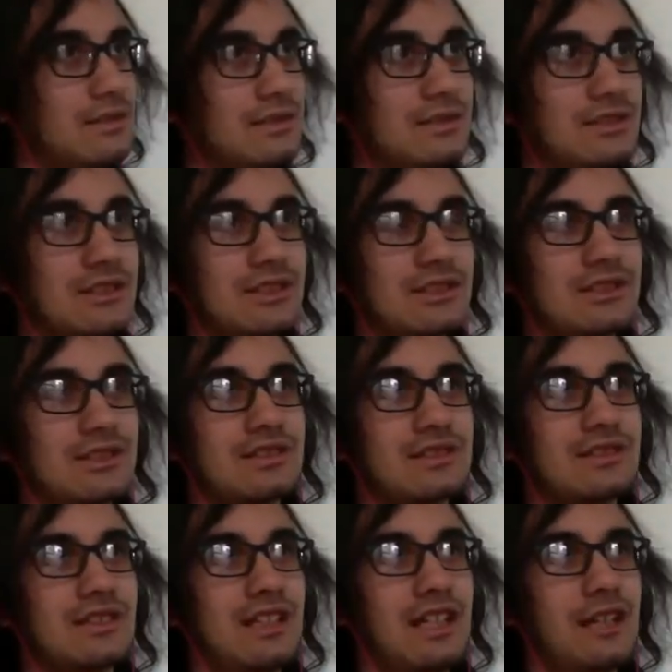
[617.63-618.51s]

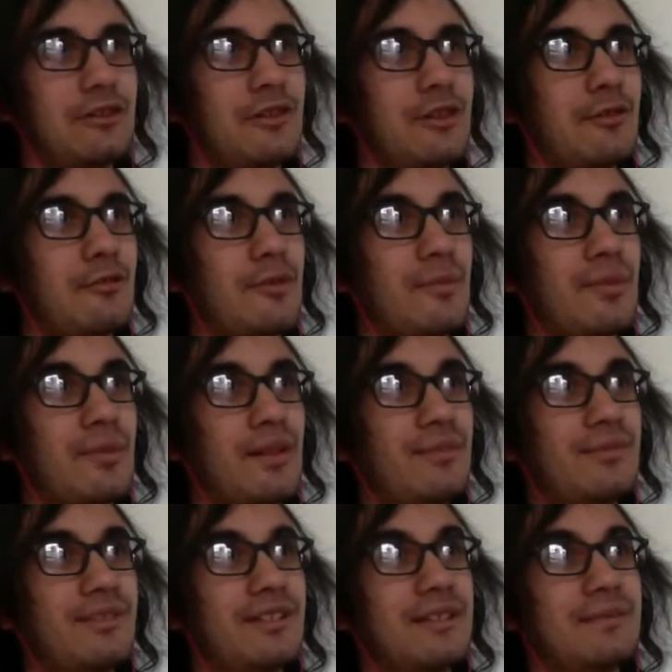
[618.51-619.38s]
Just hearing a
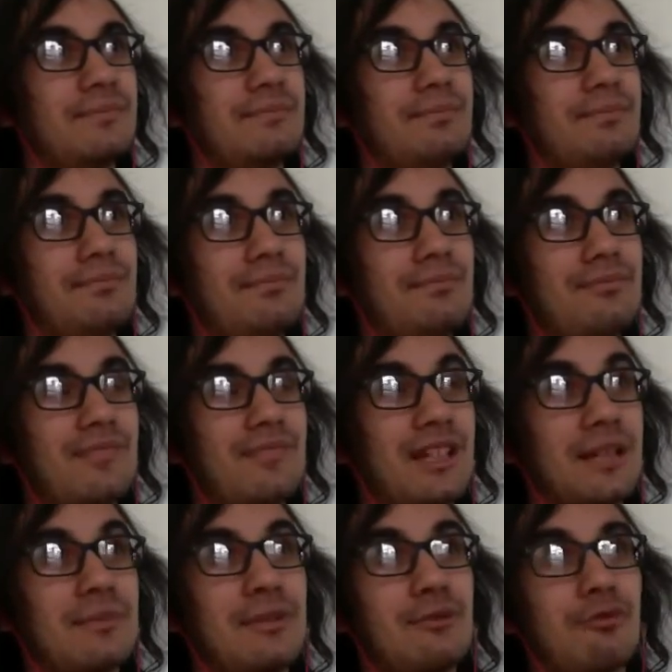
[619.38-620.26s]
Republican
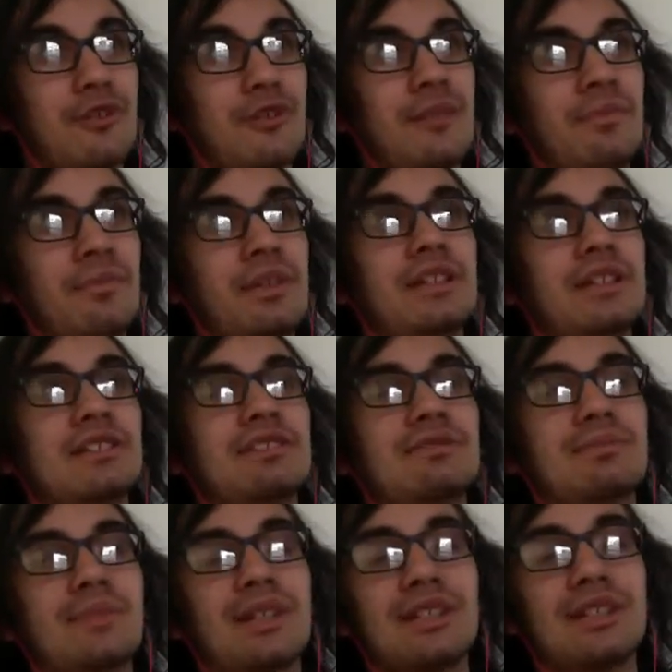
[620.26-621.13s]
like Mitt Romney in the
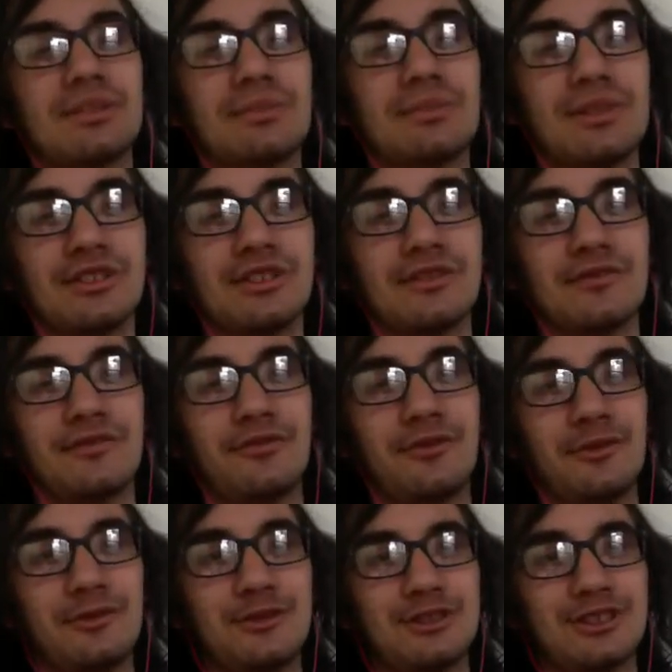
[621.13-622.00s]
debates mention
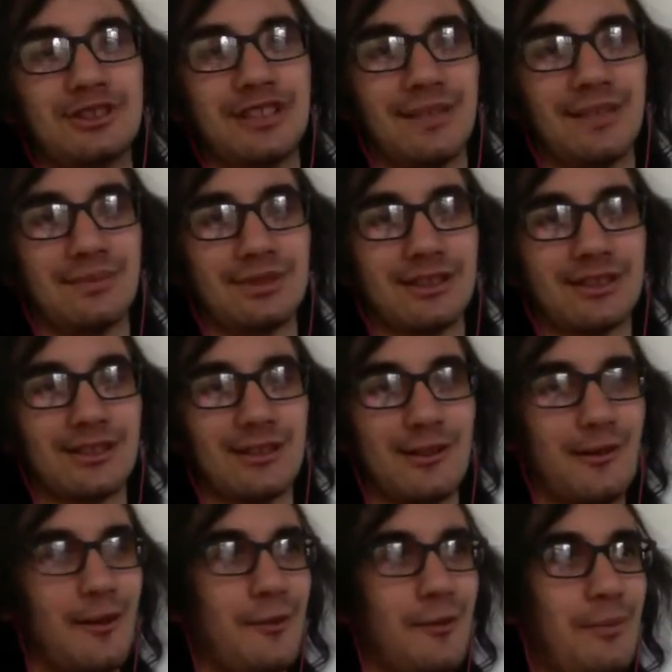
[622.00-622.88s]
food stamps got
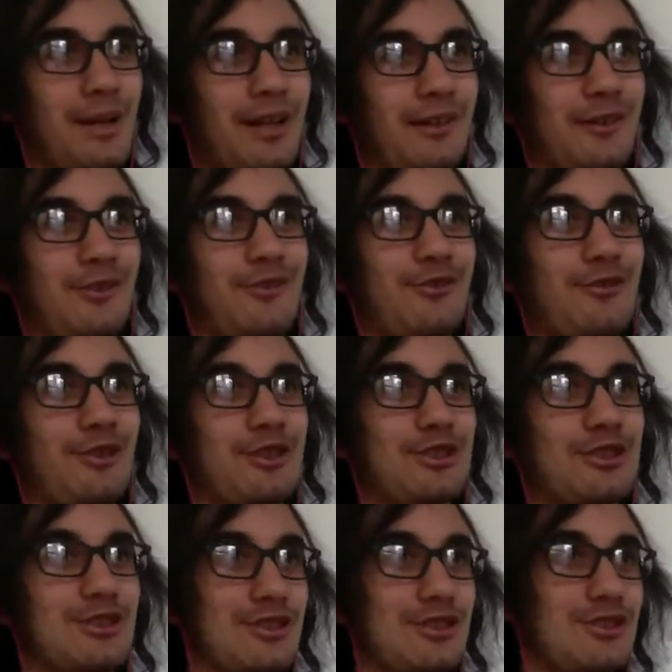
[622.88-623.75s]
all my hood
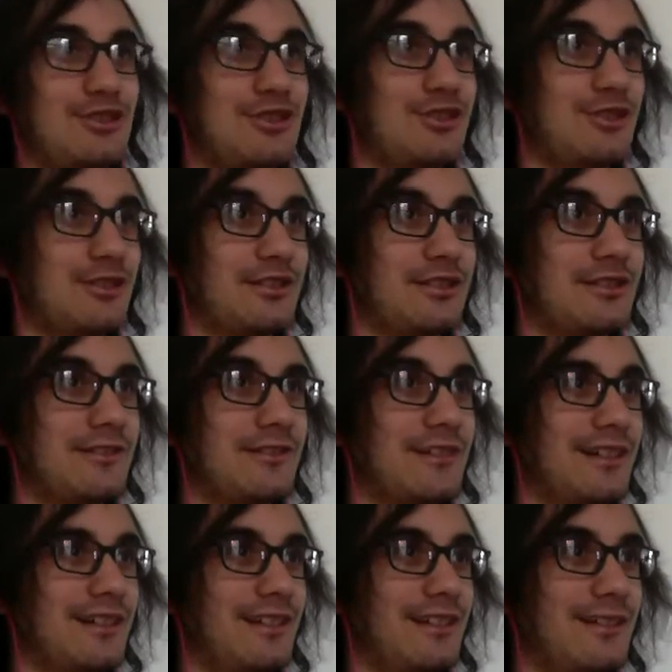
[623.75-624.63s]
friends shook. They're
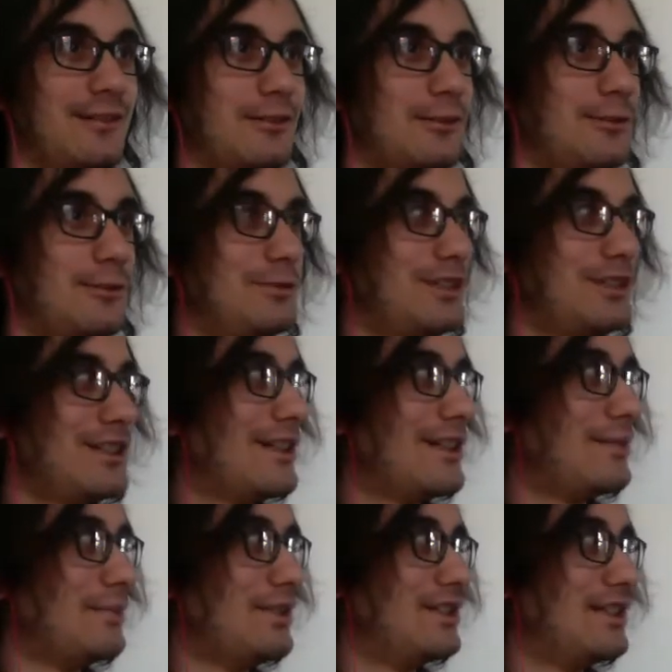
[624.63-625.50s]
like, oh
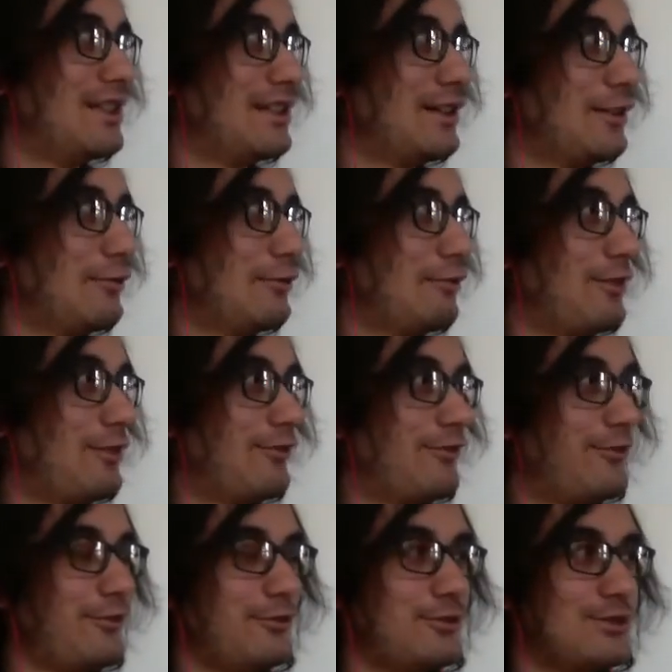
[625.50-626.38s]
damn, you're taking away
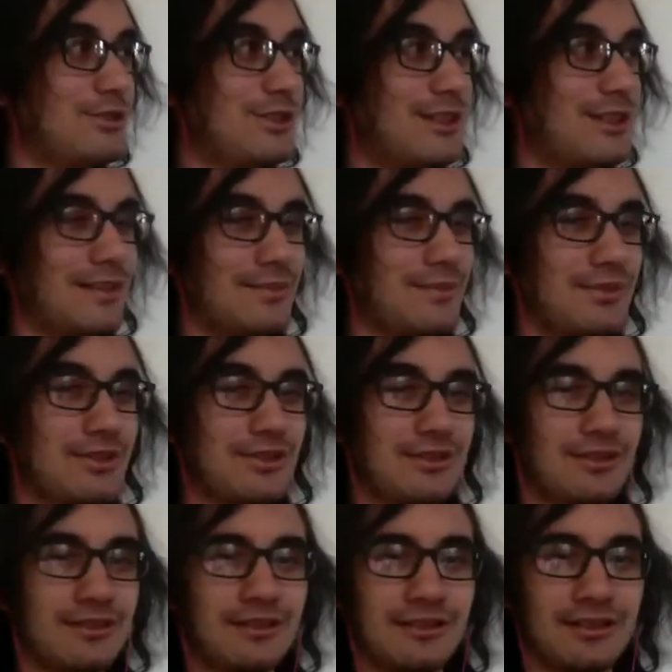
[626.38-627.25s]
food stamps.
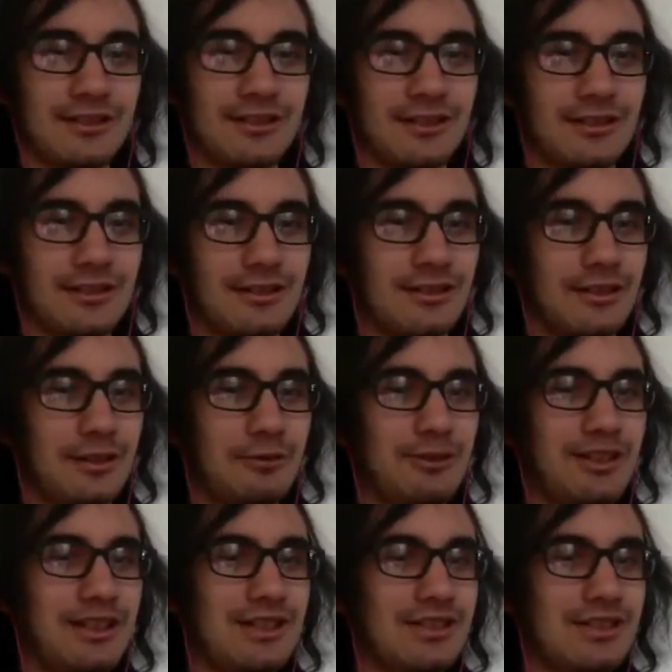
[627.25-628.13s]
No, he
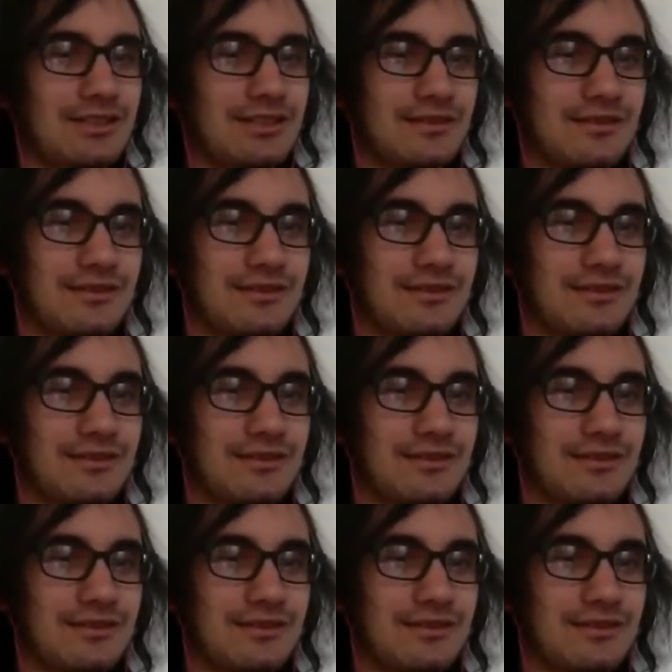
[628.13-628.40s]
isn't.